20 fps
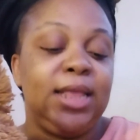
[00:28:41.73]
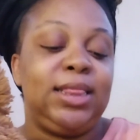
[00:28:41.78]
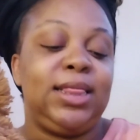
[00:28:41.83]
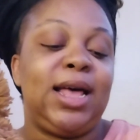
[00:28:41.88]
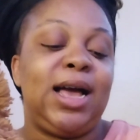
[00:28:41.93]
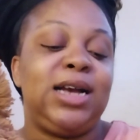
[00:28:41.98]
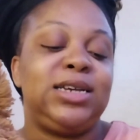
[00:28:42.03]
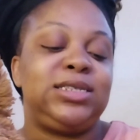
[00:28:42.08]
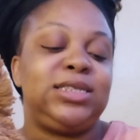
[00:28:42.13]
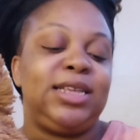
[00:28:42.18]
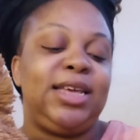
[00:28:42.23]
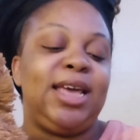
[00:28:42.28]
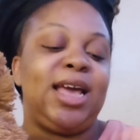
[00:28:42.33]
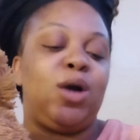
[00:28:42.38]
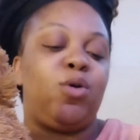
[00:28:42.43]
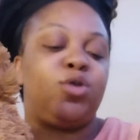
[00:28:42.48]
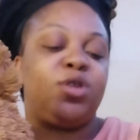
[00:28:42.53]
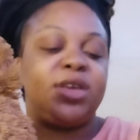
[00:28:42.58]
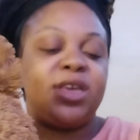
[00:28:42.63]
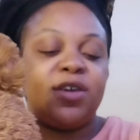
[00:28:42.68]
Lastly,
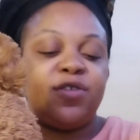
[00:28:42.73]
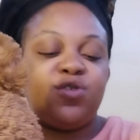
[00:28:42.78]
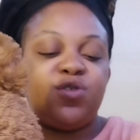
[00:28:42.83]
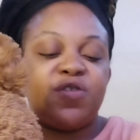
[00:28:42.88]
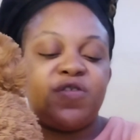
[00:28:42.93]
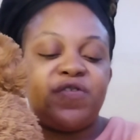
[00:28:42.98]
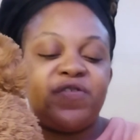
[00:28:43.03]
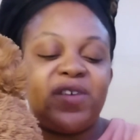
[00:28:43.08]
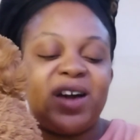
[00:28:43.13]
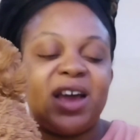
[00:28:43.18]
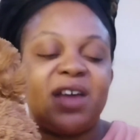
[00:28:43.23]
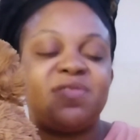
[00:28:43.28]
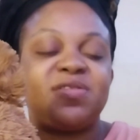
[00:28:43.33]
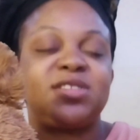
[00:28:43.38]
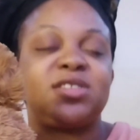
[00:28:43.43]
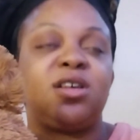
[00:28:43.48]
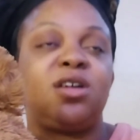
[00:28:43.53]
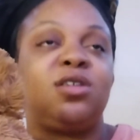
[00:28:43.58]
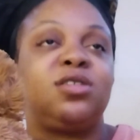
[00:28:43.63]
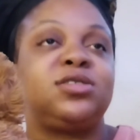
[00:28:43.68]
I want to give you 5
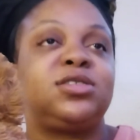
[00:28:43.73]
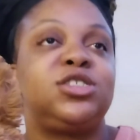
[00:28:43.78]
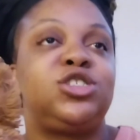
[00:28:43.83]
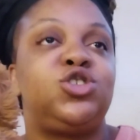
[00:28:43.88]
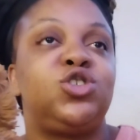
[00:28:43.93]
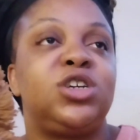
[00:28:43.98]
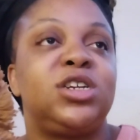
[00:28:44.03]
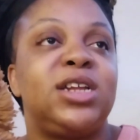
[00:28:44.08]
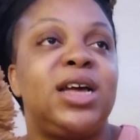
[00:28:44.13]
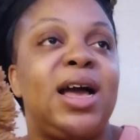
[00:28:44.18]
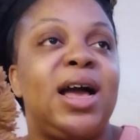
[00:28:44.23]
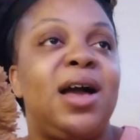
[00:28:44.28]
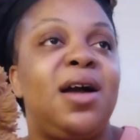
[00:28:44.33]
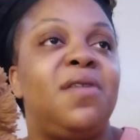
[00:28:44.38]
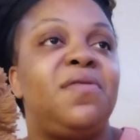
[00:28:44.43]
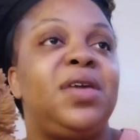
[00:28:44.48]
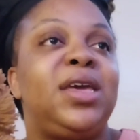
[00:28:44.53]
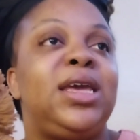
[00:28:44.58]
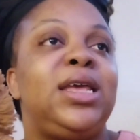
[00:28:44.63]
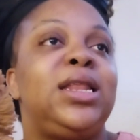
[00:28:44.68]
songs that you can
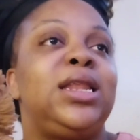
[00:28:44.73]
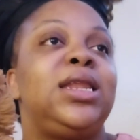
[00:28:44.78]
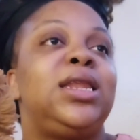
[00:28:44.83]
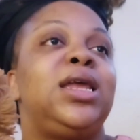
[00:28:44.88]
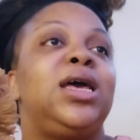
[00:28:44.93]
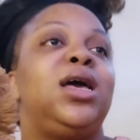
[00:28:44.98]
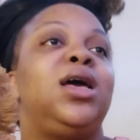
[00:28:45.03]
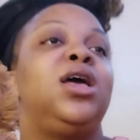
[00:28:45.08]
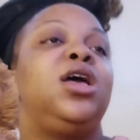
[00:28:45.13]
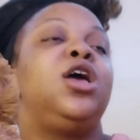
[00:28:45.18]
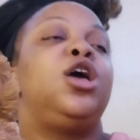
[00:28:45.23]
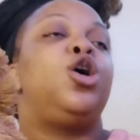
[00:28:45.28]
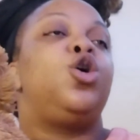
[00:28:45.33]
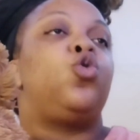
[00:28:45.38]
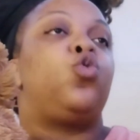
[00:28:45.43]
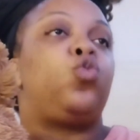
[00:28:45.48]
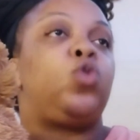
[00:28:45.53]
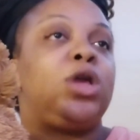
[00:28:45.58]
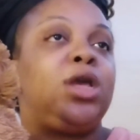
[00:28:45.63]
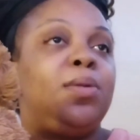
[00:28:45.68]
have in
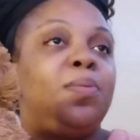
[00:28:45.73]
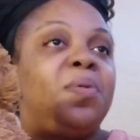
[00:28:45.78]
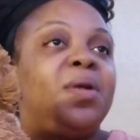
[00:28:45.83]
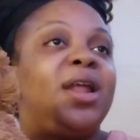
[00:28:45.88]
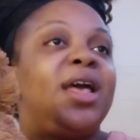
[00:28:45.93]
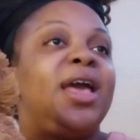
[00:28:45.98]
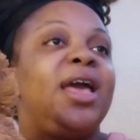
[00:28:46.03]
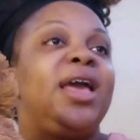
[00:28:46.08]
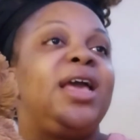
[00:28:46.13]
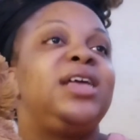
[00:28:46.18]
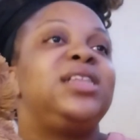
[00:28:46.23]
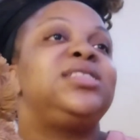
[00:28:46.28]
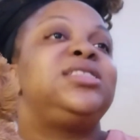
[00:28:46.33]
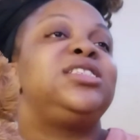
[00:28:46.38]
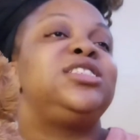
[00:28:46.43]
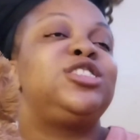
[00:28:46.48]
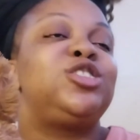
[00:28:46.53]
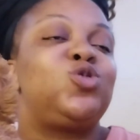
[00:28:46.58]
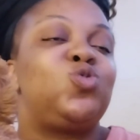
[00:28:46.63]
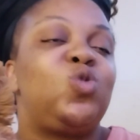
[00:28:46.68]
replay
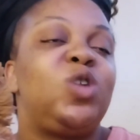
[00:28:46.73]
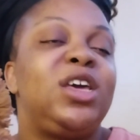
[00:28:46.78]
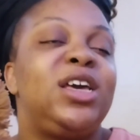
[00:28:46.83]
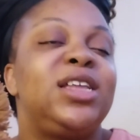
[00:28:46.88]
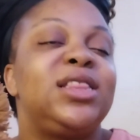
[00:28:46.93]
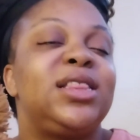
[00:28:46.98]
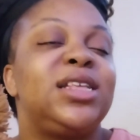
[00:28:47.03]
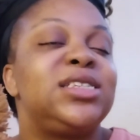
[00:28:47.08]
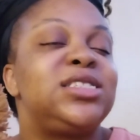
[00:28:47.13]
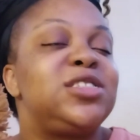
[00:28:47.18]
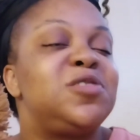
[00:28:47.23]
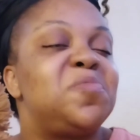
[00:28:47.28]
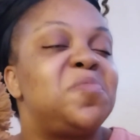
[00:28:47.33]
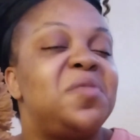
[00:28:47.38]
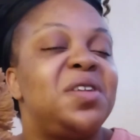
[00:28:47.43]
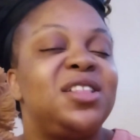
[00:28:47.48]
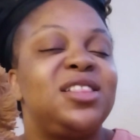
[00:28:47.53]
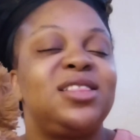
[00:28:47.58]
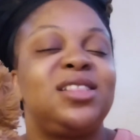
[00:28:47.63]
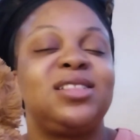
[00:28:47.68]
this week, this
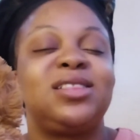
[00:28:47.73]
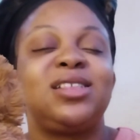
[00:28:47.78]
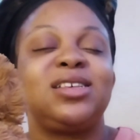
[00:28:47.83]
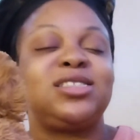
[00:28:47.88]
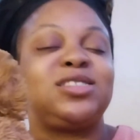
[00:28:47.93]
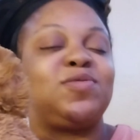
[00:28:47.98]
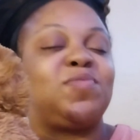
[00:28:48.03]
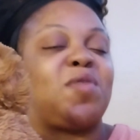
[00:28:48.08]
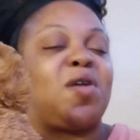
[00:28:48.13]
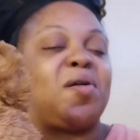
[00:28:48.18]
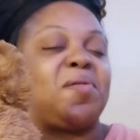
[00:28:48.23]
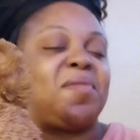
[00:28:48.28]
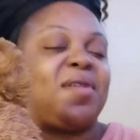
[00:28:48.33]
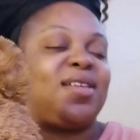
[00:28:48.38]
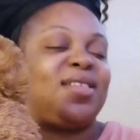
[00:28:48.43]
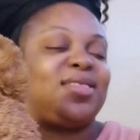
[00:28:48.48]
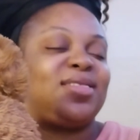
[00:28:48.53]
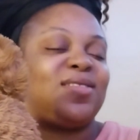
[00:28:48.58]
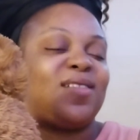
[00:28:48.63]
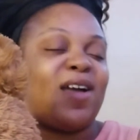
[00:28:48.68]
month, this
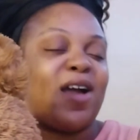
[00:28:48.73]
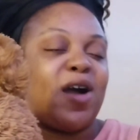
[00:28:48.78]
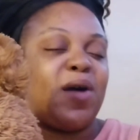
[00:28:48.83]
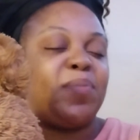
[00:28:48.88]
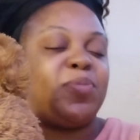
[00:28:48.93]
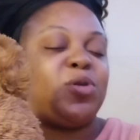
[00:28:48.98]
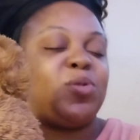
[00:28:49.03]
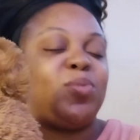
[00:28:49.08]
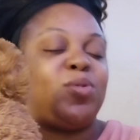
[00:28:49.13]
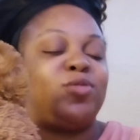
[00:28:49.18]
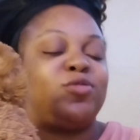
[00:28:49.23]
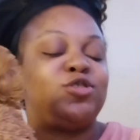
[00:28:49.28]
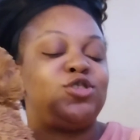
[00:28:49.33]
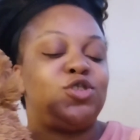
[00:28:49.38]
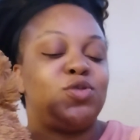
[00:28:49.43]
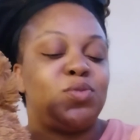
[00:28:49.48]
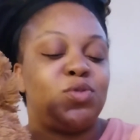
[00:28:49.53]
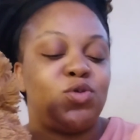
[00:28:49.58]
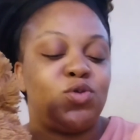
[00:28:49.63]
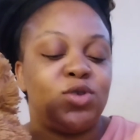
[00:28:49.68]
moment to help you
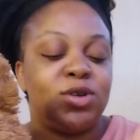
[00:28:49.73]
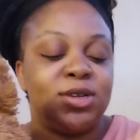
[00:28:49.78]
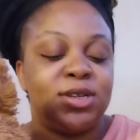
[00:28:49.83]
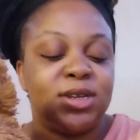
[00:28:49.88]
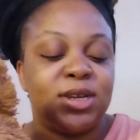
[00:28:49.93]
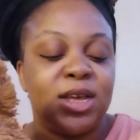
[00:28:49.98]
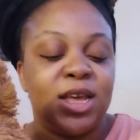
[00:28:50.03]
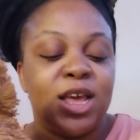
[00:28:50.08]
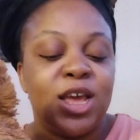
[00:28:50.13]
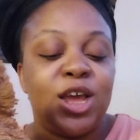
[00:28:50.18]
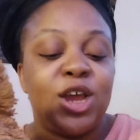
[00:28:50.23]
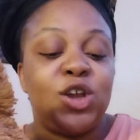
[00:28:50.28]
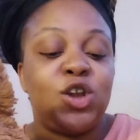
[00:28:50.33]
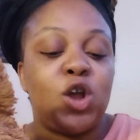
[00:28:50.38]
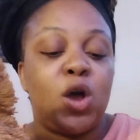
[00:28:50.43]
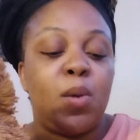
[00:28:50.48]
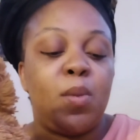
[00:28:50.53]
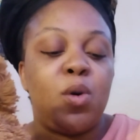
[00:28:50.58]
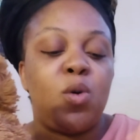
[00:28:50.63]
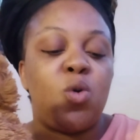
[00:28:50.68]
boost your mood.
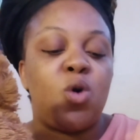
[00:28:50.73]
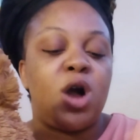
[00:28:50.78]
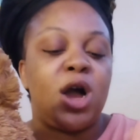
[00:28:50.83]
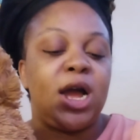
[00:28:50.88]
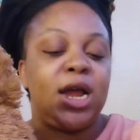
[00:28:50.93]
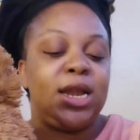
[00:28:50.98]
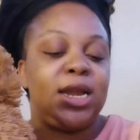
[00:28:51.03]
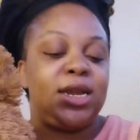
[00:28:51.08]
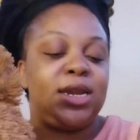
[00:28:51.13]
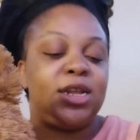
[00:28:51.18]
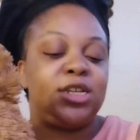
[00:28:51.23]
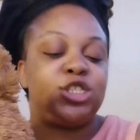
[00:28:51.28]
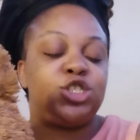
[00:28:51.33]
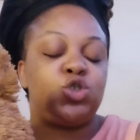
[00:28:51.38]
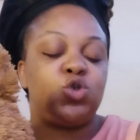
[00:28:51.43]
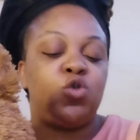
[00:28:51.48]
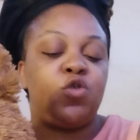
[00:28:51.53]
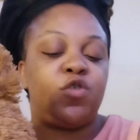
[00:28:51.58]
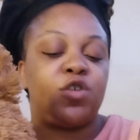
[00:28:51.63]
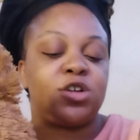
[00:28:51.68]
Number 1, the
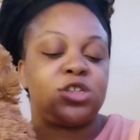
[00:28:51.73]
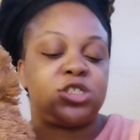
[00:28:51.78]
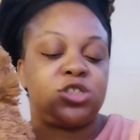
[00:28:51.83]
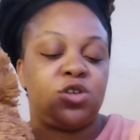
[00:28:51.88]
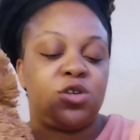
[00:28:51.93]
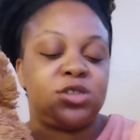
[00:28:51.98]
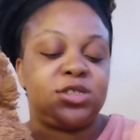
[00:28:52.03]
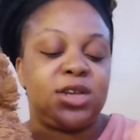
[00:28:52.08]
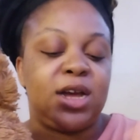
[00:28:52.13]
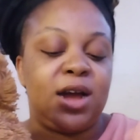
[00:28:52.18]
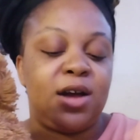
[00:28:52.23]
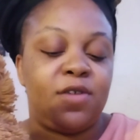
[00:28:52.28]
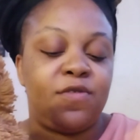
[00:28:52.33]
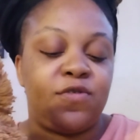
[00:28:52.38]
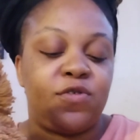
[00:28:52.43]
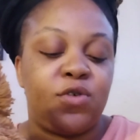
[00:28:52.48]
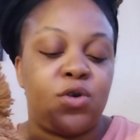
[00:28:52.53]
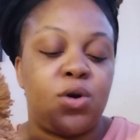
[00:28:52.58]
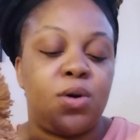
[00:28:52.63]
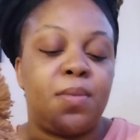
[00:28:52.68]
2 first songs are
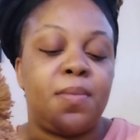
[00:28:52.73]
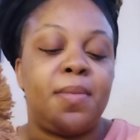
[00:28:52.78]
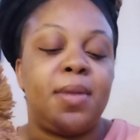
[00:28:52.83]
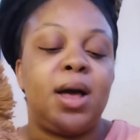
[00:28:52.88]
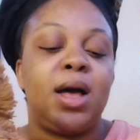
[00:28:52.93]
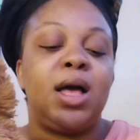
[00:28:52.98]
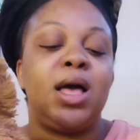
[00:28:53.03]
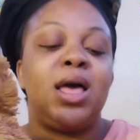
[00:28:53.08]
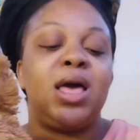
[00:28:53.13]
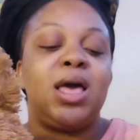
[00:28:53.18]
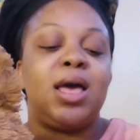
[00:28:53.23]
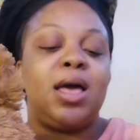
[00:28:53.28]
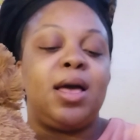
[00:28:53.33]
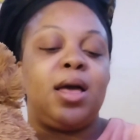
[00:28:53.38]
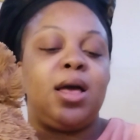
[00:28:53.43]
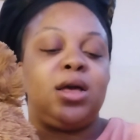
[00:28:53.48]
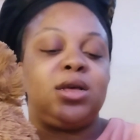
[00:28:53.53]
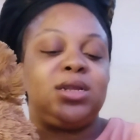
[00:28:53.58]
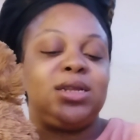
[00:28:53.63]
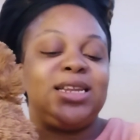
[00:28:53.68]
from
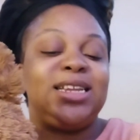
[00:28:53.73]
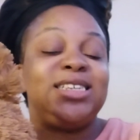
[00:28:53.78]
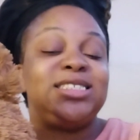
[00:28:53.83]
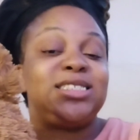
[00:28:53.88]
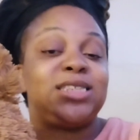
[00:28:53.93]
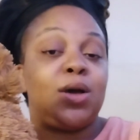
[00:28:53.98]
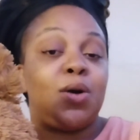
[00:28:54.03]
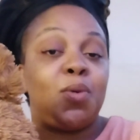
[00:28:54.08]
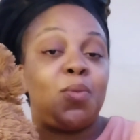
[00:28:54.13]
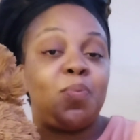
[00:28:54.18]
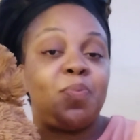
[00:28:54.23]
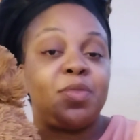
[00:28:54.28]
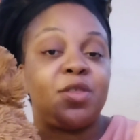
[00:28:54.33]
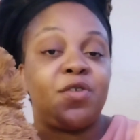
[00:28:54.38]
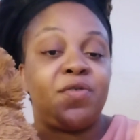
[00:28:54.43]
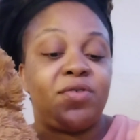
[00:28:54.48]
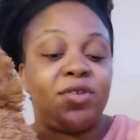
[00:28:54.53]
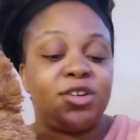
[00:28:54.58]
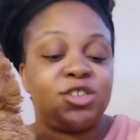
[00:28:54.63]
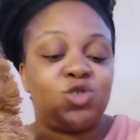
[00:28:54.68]
Lizzo.
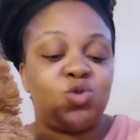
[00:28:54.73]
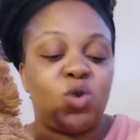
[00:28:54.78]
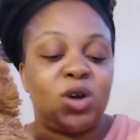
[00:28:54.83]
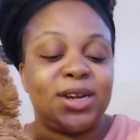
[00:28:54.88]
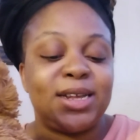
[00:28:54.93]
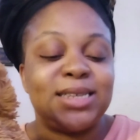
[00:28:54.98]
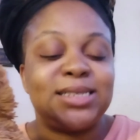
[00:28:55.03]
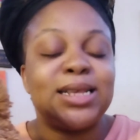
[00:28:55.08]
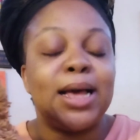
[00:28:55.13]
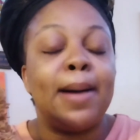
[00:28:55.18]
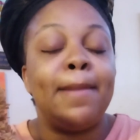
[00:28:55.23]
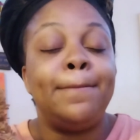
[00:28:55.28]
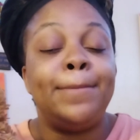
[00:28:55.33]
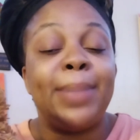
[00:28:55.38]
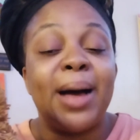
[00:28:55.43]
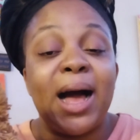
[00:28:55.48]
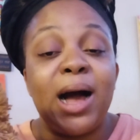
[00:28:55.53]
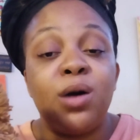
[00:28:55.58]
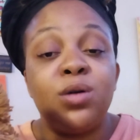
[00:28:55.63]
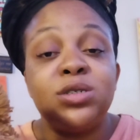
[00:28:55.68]
The first one is
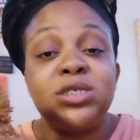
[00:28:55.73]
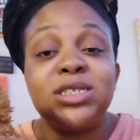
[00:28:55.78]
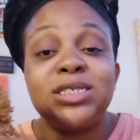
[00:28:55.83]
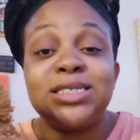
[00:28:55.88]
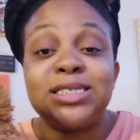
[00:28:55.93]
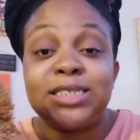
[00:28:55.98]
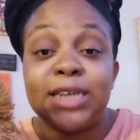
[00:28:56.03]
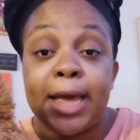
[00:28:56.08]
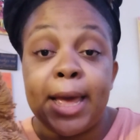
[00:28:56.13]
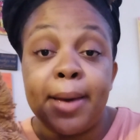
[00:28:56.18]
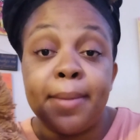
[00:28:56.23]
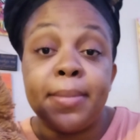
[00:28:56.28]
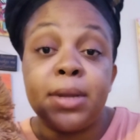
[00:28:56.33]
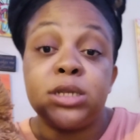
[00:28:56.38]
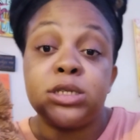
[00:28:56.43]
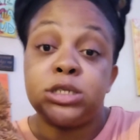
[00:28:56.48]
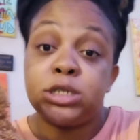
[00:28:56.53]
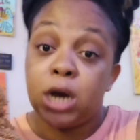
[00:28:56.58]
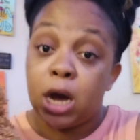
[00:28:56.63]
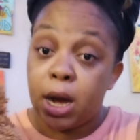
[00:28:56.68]
About Damn
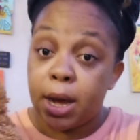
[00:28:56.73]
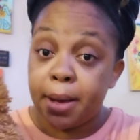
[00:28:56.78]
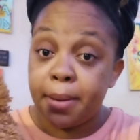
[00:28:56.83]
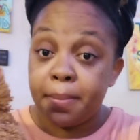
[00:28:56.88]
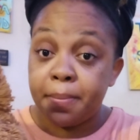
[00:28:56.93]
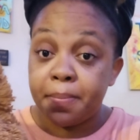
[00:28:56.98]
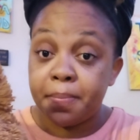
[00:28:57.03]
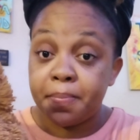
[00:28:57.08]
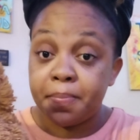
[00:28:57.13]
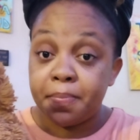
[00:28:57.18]
Time.